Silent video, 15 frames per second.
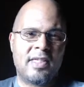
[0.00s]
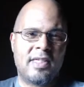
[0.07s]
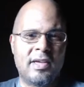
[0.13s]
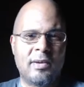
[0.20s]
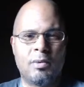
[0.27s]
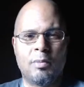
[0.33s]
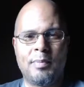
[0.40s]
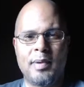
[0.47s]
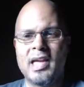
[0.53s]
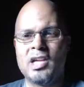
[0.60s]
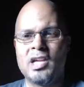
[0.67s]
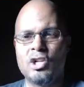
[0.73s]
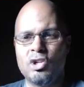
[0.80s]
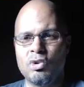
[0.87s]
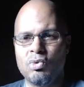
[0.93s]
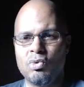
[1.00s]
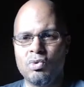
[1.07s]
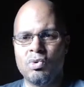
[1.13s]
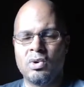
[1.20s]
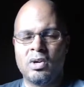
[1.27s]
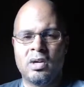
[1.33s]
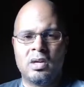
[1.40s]
and they will pay
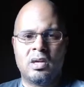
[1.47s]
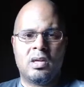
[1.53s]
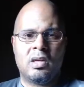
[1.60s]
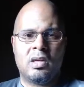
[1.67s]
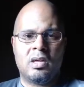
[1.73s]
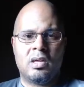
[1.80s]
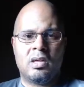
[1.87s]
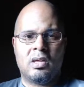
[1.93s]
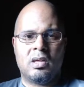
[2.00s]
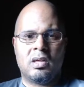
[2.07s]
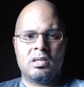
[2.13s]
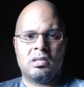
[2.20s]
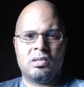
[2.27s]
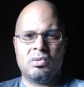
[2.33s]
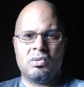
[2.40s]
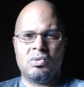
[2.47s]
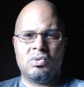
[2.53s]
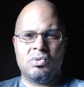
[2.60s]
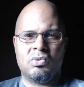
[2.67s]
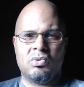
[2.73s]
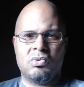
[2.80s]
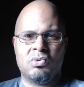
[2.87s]
you
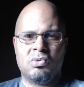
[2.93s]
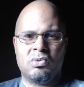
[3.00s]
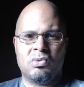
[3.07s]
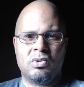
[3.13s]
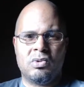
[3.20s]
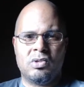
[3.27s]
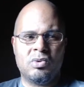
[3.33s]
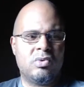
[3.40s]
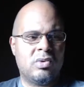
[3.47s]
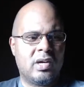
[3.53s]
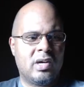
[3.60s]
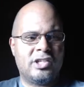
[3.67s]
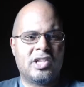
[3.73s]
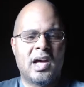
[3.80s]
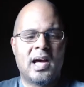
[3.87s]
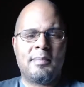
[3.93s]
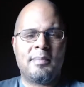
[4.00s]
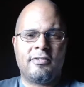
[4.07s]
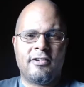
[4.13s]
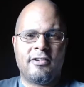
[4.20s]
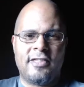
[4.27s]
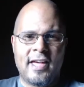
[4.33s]
to do a
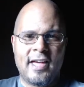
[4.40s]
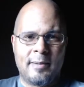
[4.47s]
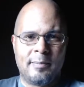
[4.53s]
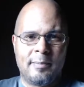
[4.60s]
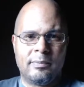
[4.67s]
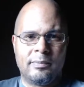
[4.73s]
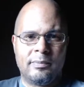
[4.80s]
job for them.